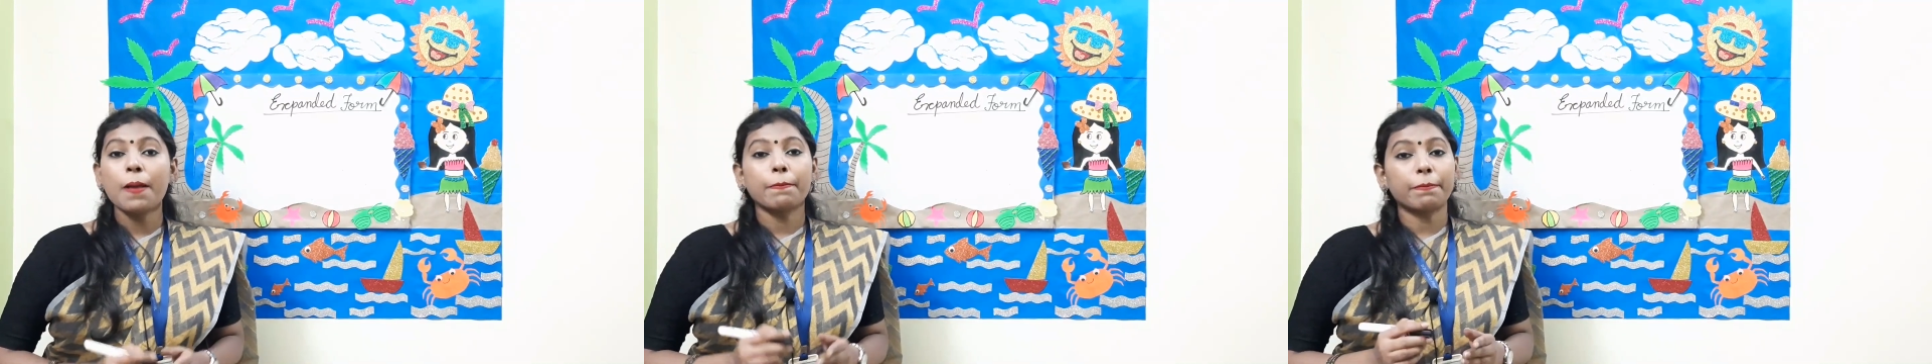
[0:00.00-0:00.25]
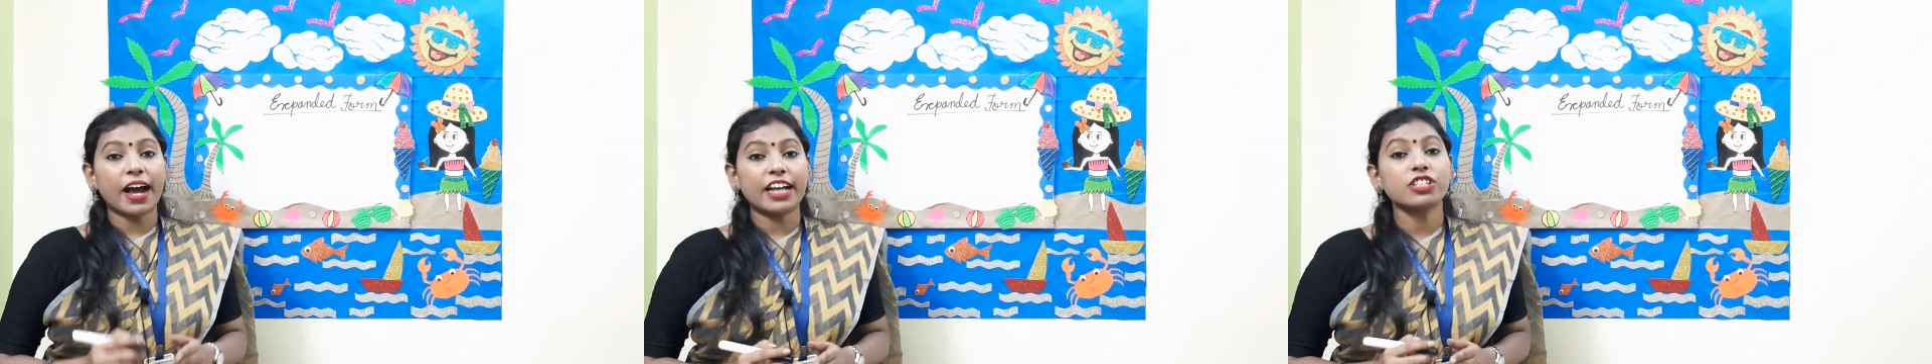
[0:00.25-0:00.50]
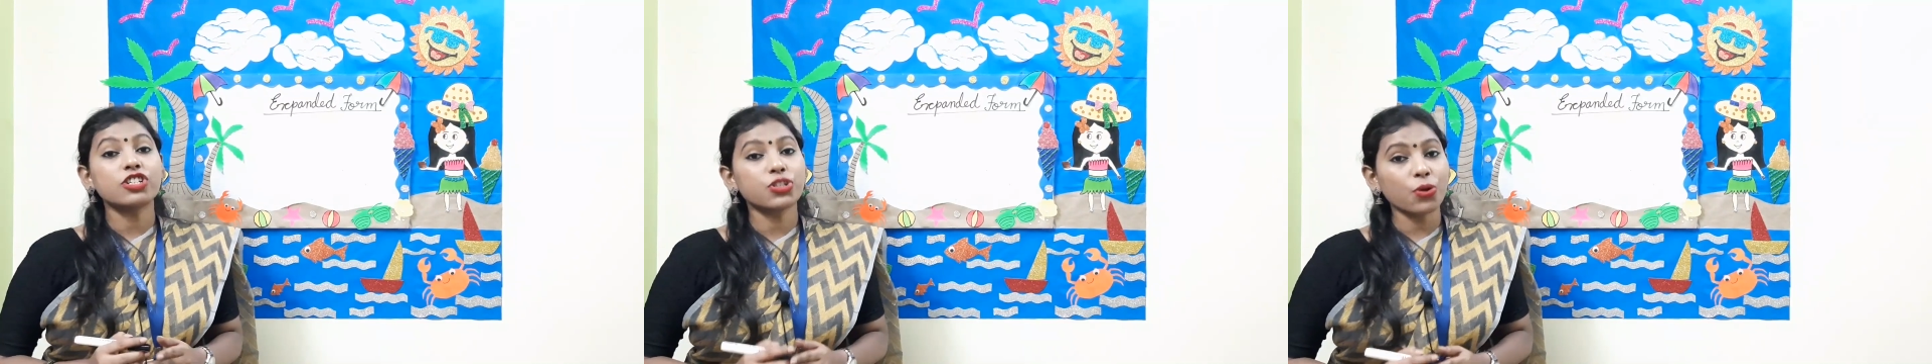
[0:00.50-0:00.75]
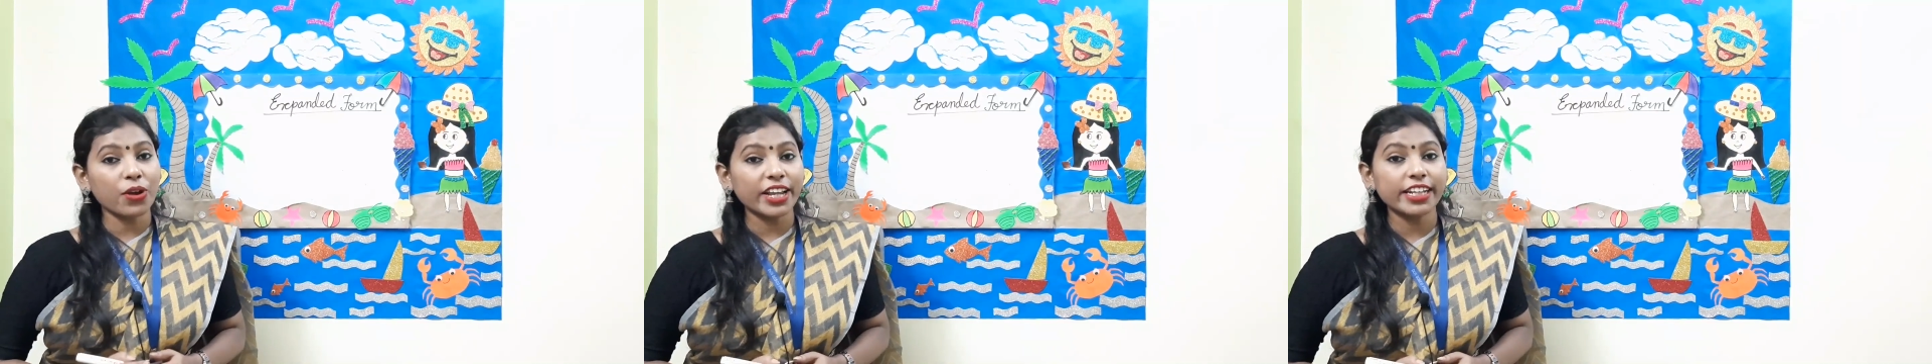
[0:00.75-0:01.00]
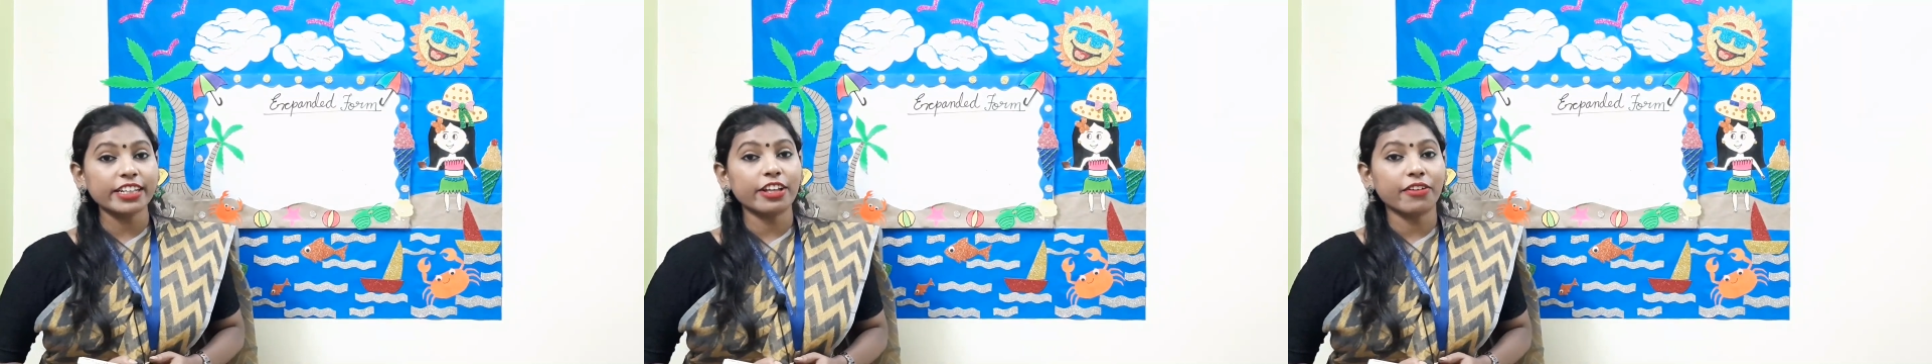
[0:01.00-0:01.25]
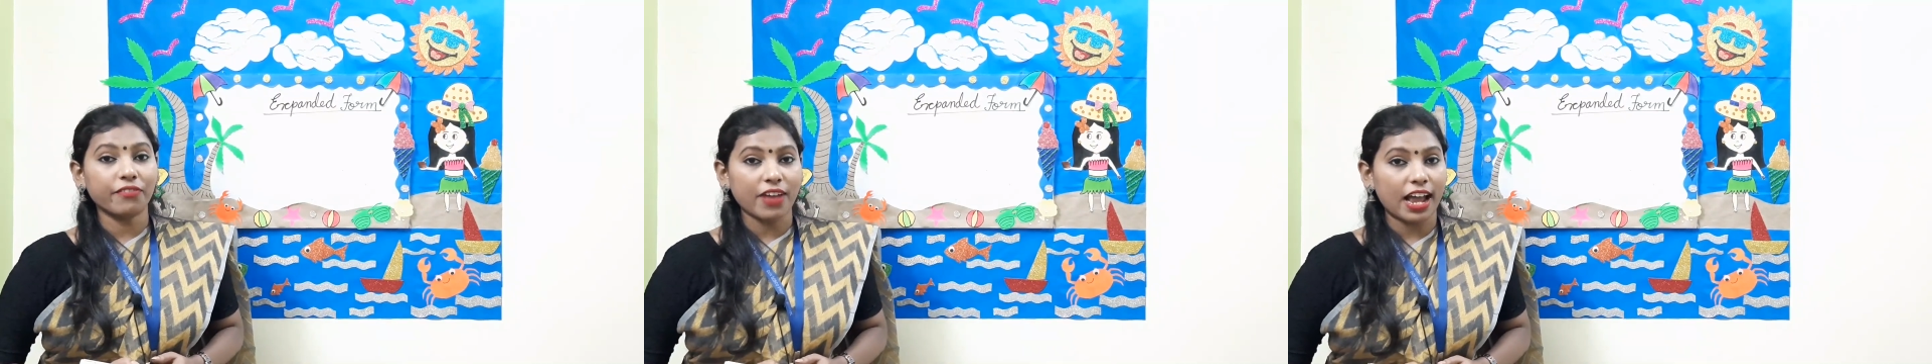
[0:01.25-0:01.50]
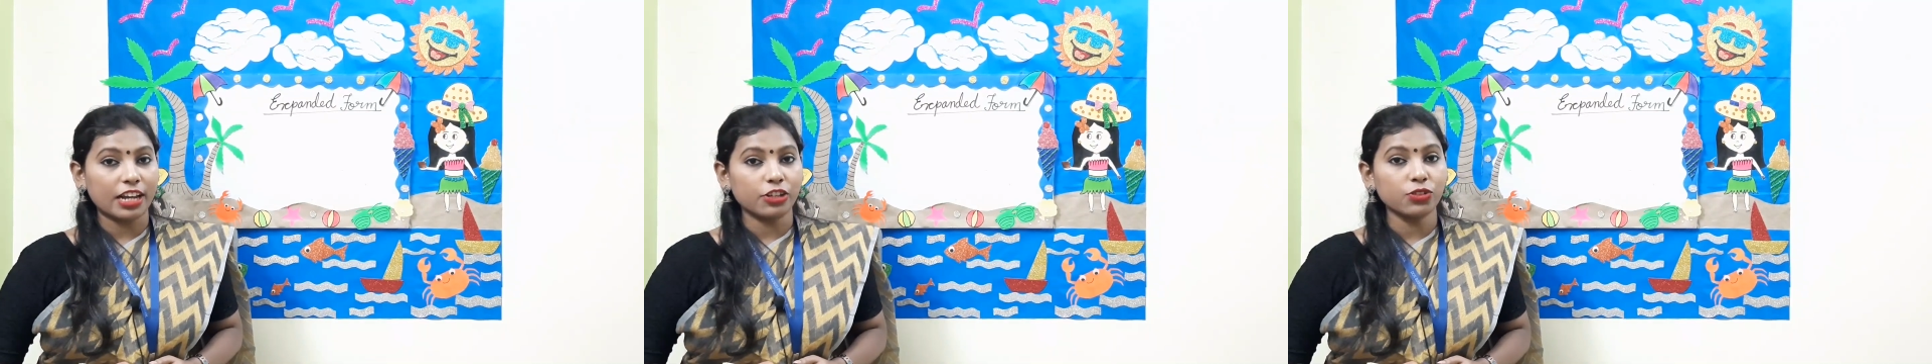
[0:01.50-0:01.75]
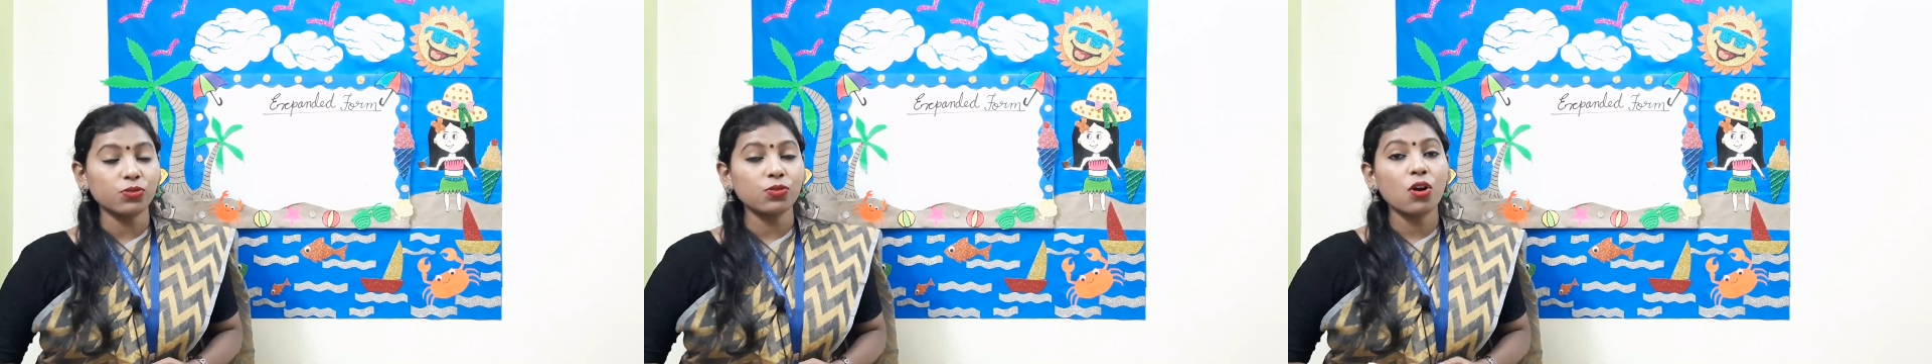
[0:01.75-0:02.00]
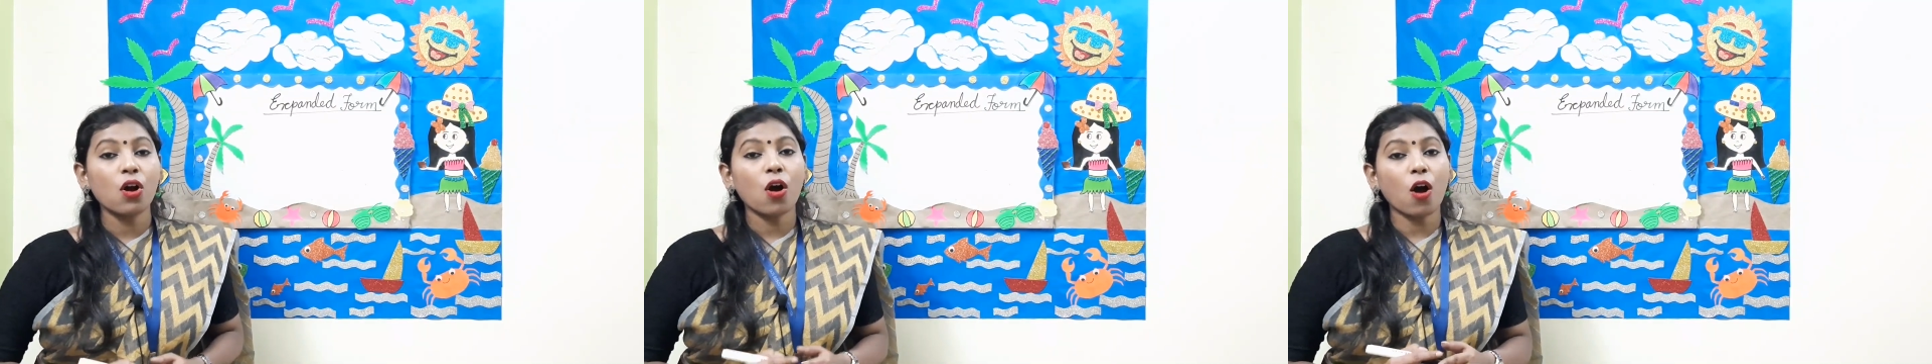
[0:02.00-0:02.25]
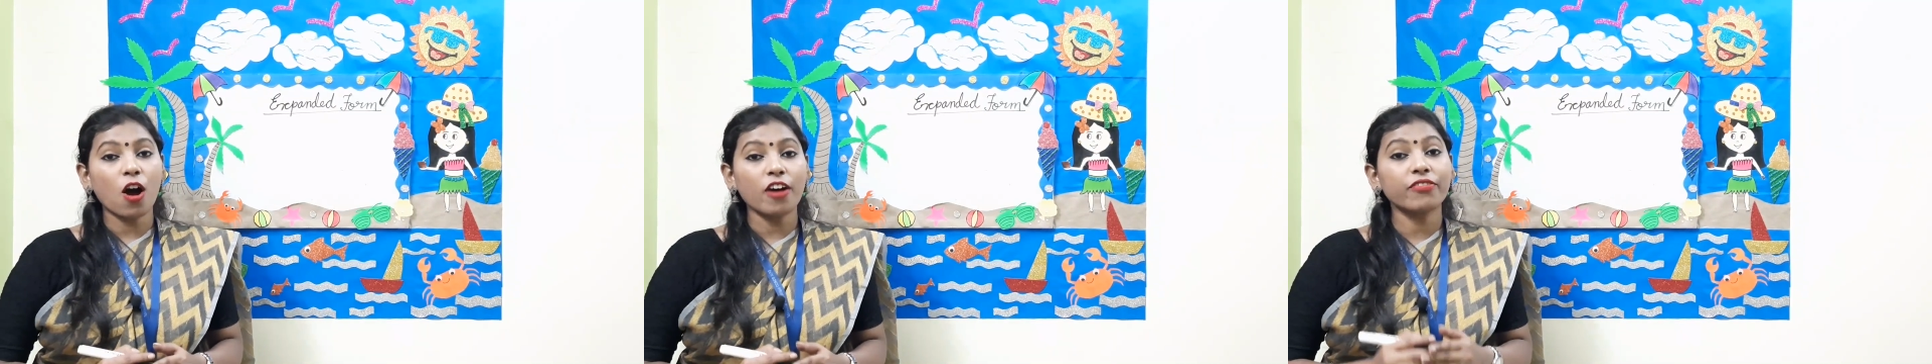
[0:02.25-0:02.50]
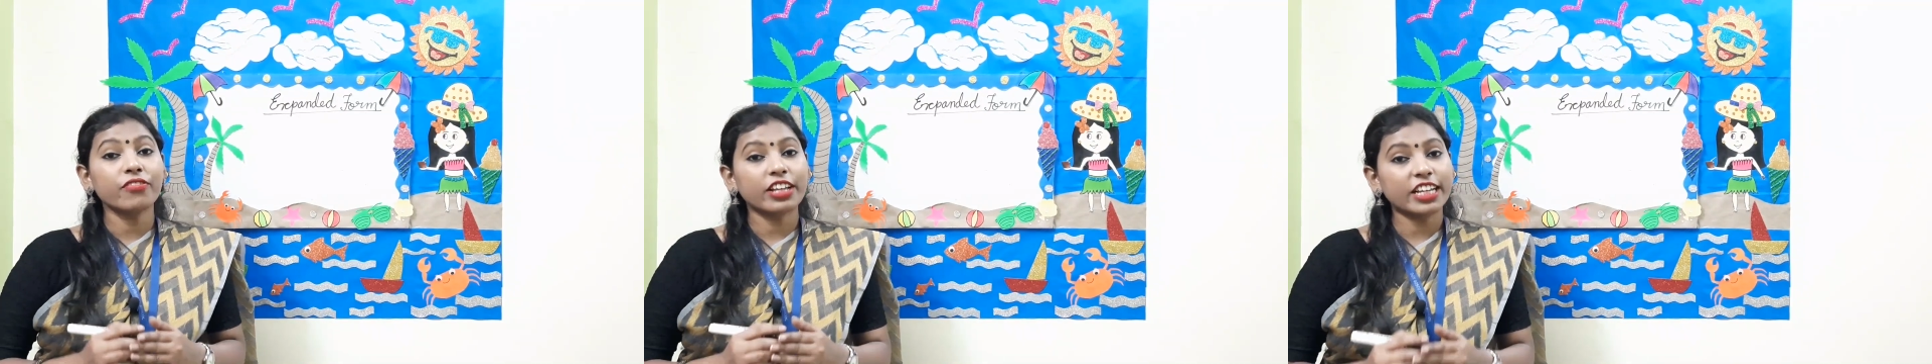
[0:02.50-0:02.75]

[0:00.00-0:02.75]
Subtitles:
by showing the value of